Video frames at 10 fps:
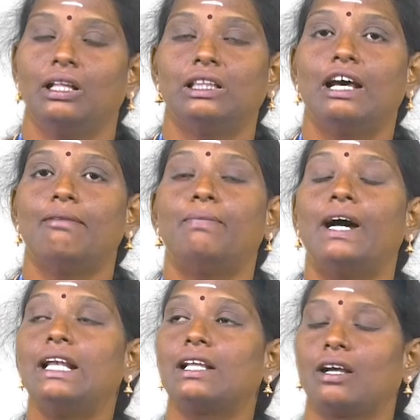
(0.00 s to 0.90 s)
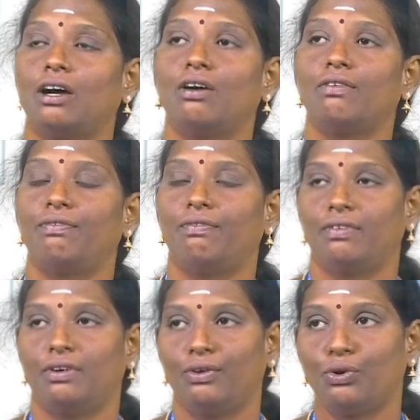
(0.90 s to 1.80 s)
The bulk of
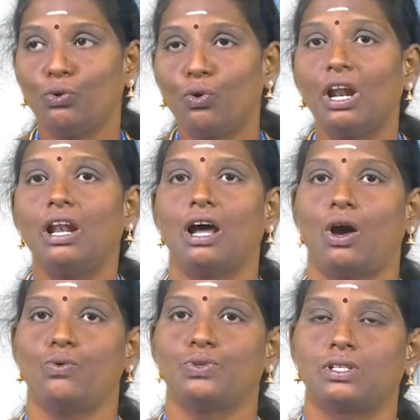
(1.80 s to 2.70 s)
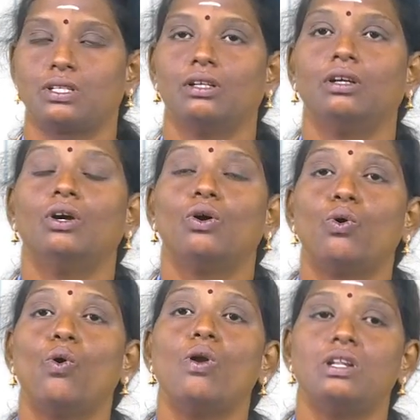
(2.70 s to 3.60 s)
rural
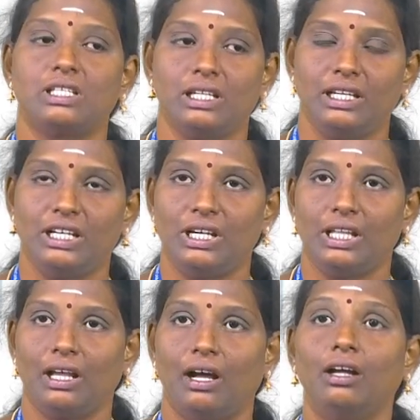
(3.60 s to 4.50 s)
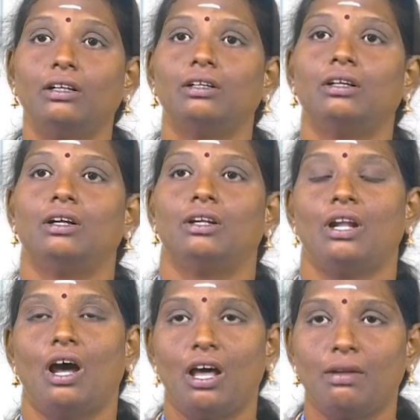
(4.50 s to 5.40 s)
households in India
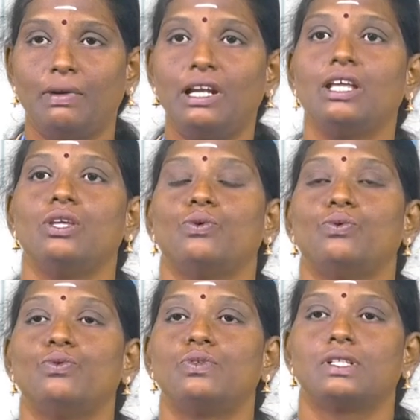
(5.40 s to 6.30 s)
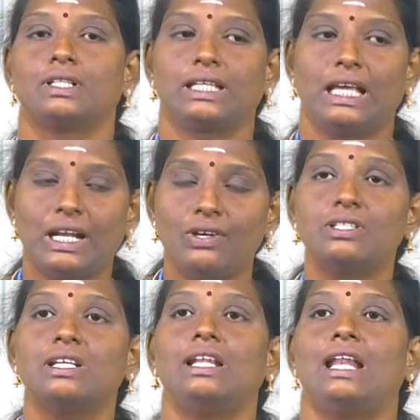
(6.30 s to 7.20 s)
normally use
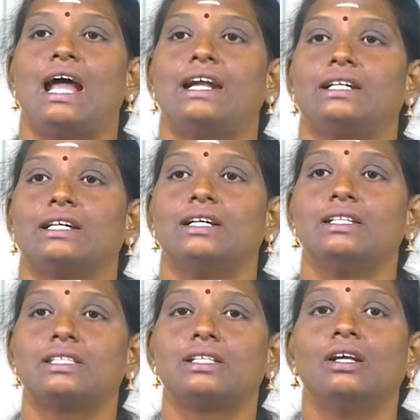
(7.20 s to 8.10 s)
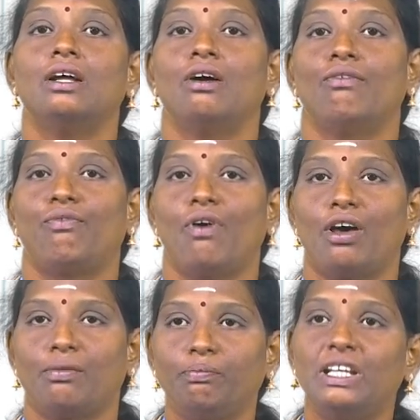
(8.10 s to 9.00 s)
kerosene lanterns
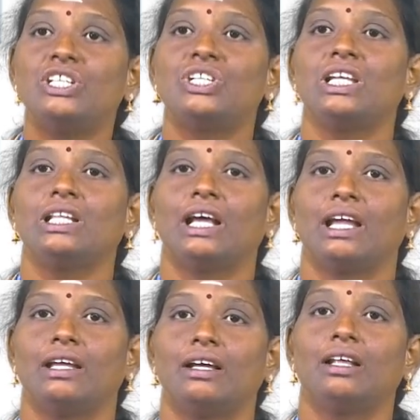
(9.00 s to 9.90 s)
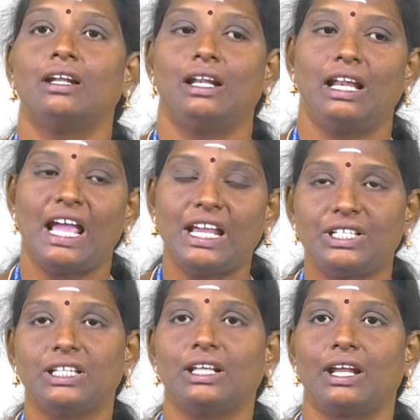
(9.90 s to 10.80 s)
for meeting their
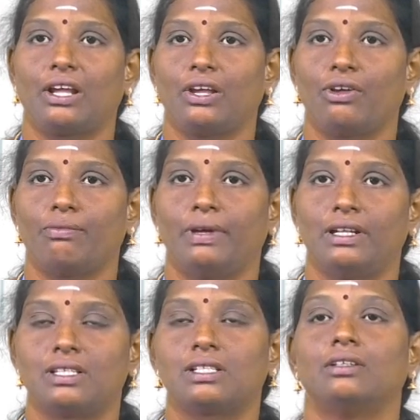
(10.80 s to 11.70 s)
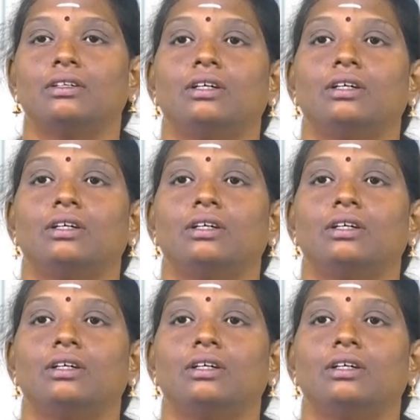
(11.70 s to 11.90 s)
lighting requirements.